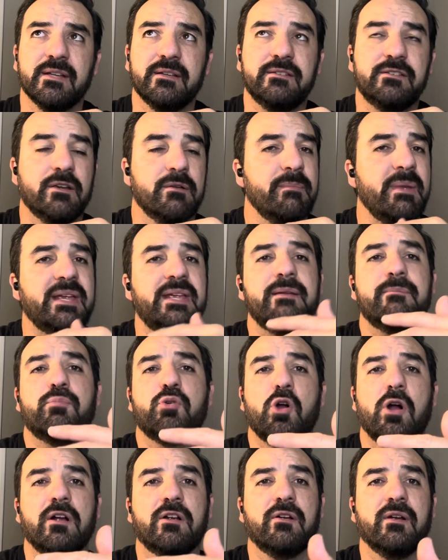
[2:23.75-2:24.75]
making
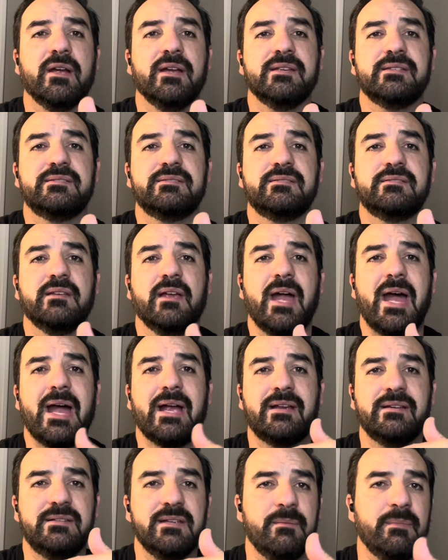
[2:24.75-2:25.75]
progress
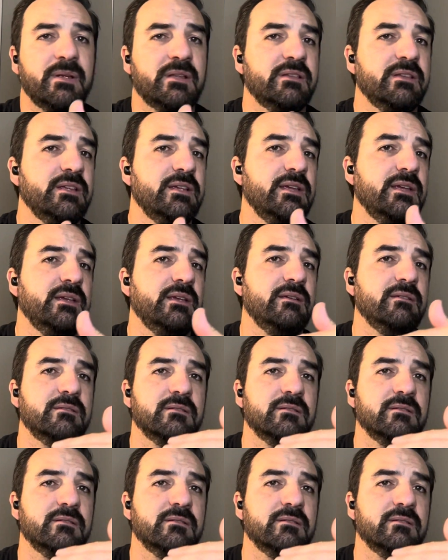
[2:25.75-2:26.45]
academically,